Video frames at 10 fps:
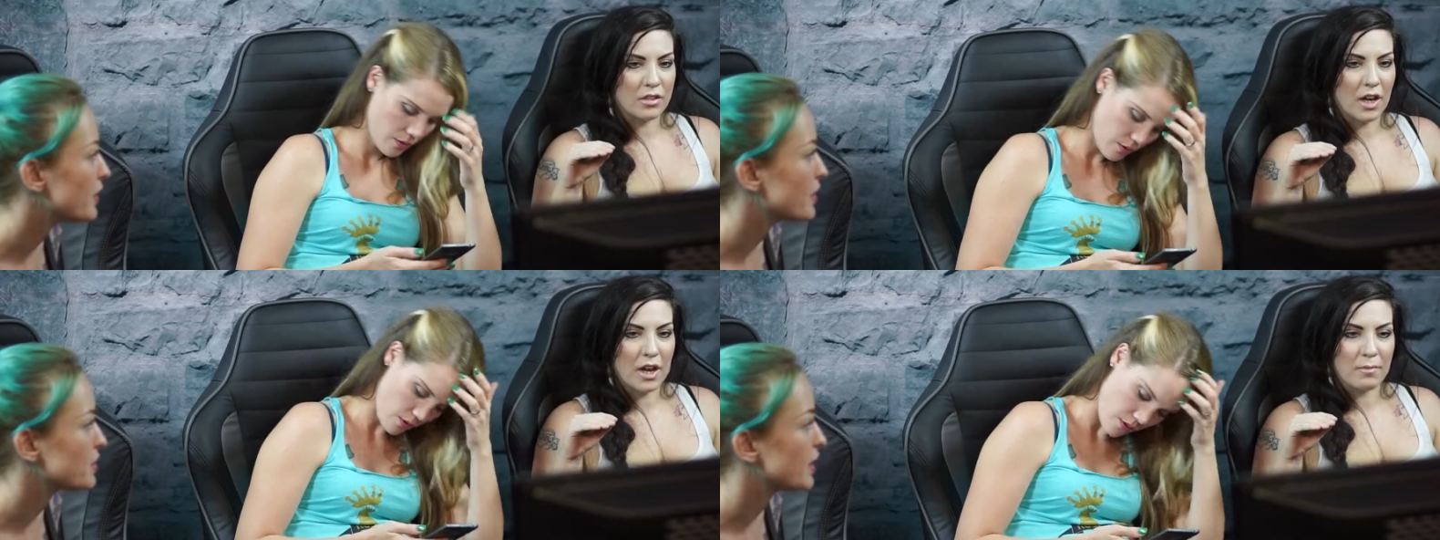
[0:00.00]
Speaker 1: that
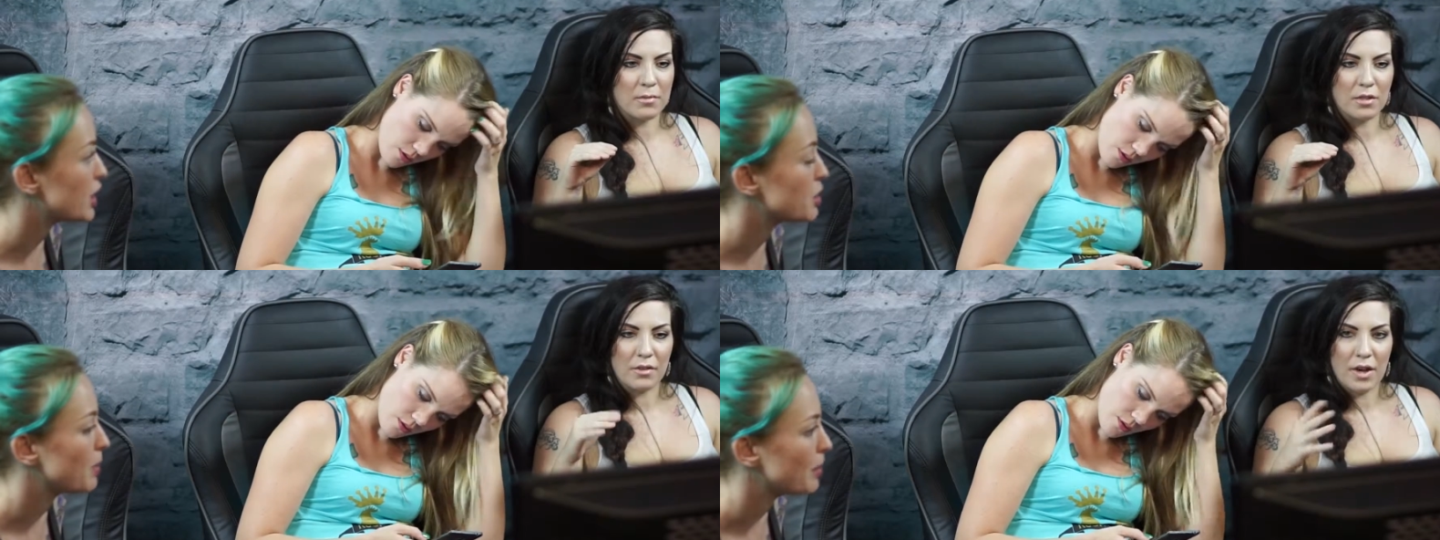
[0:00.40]
there's time, such
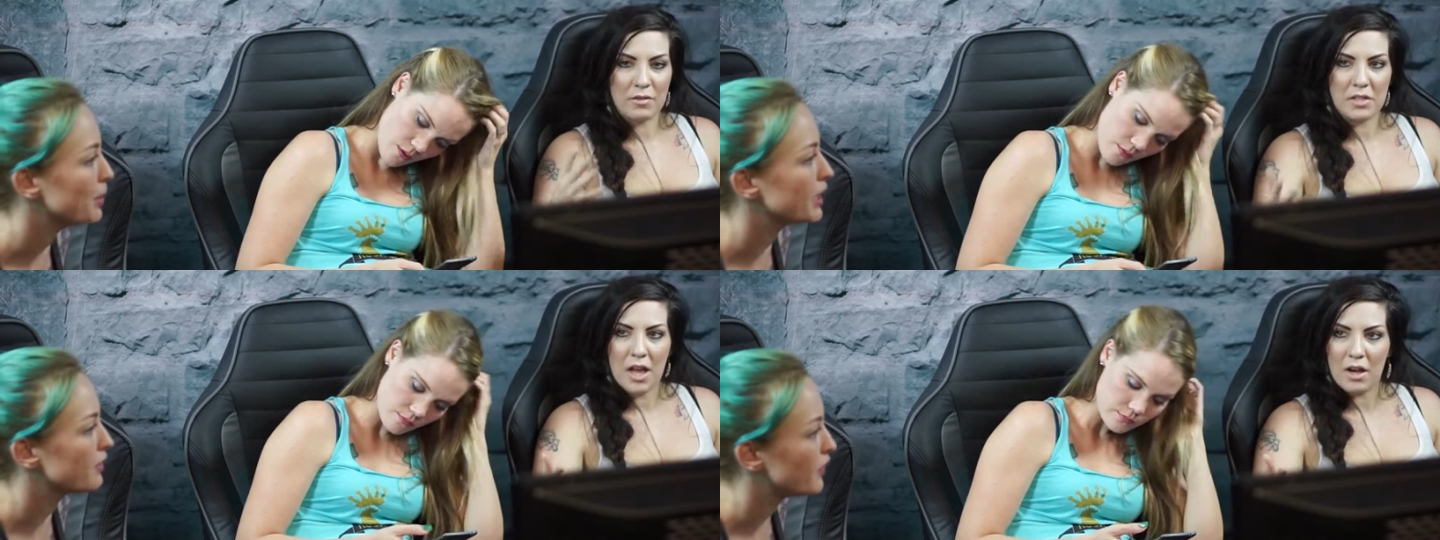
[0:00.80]
so a
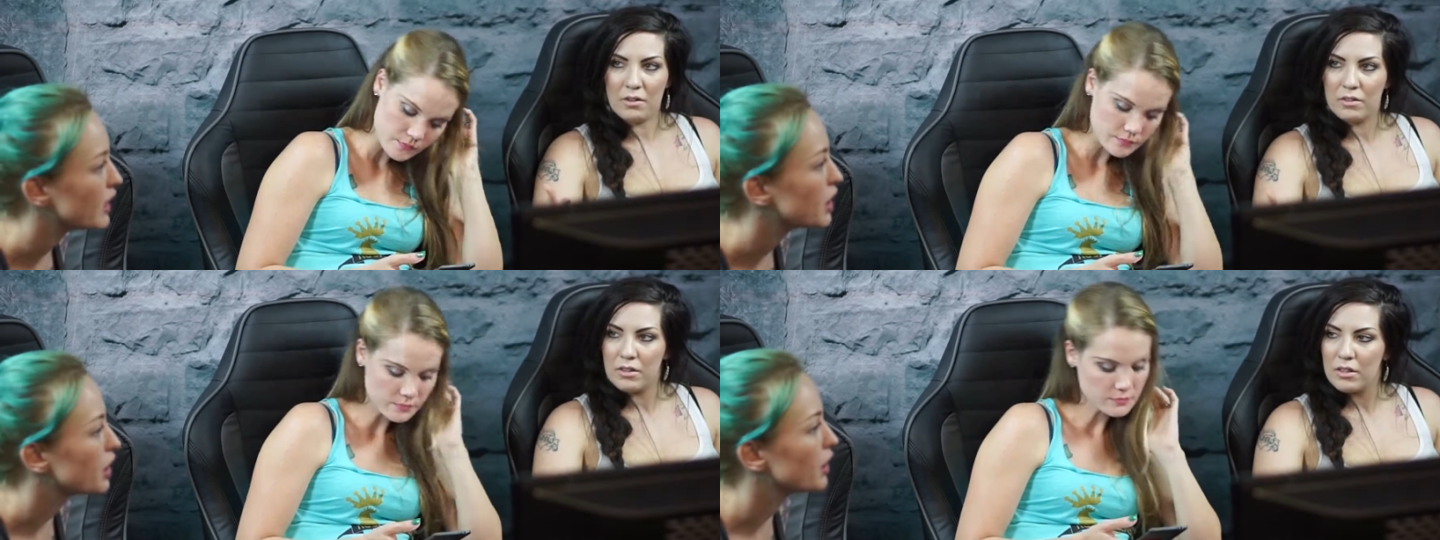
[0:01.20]
public
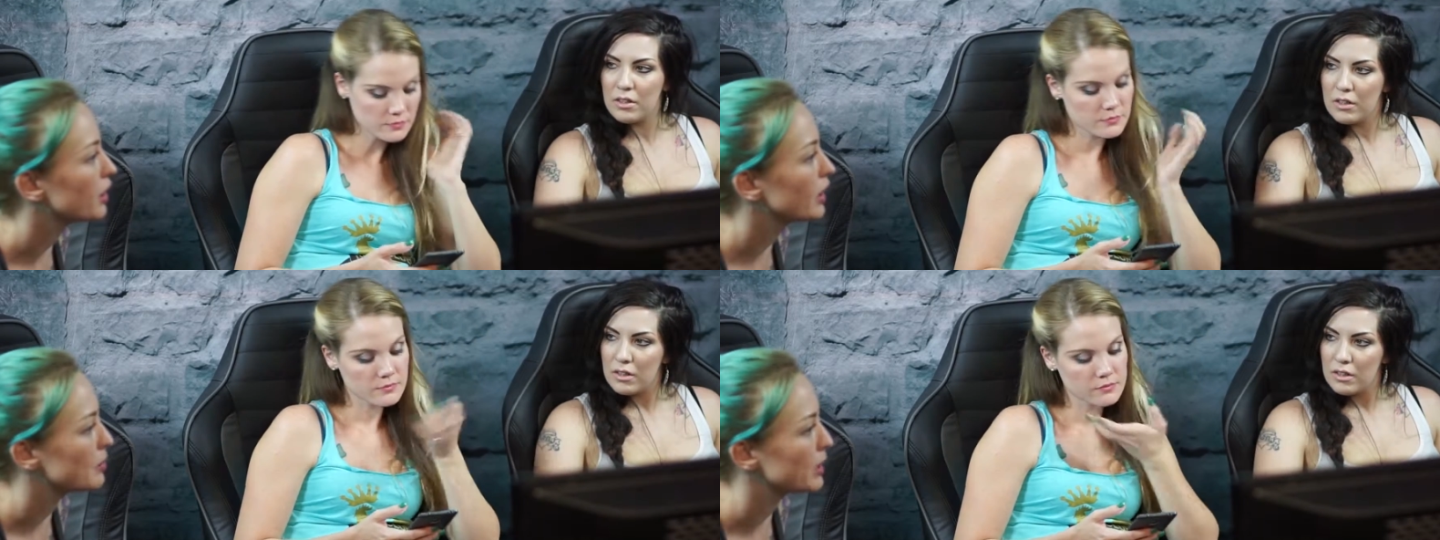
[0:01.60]
figure
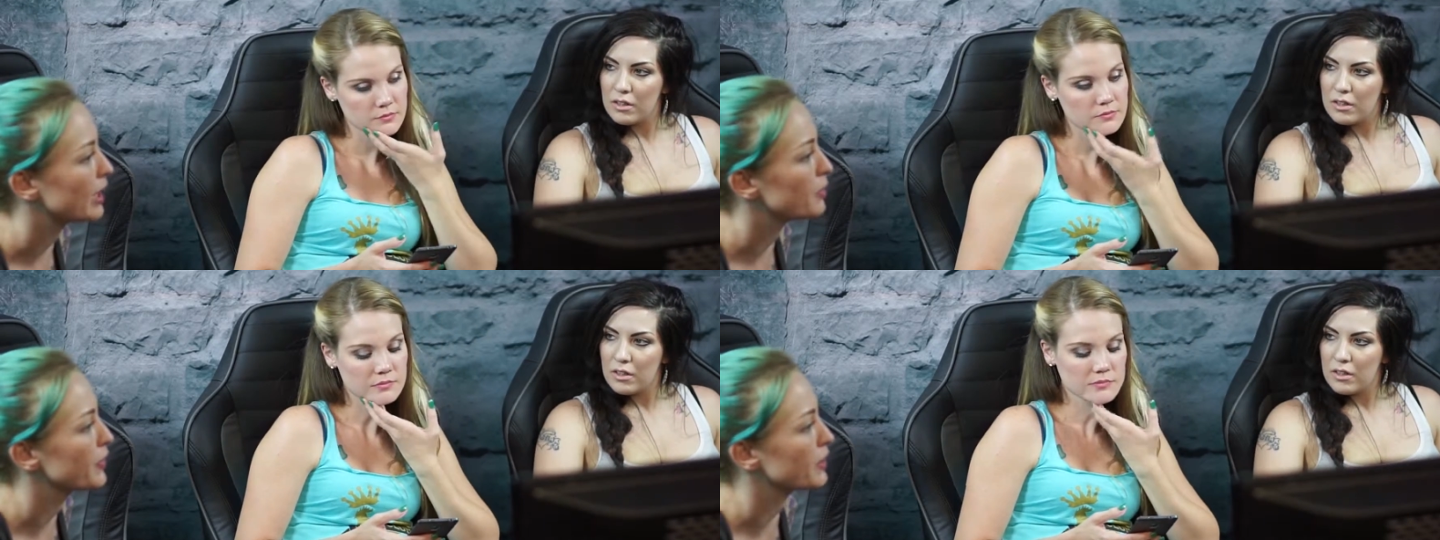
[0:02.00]
coming out with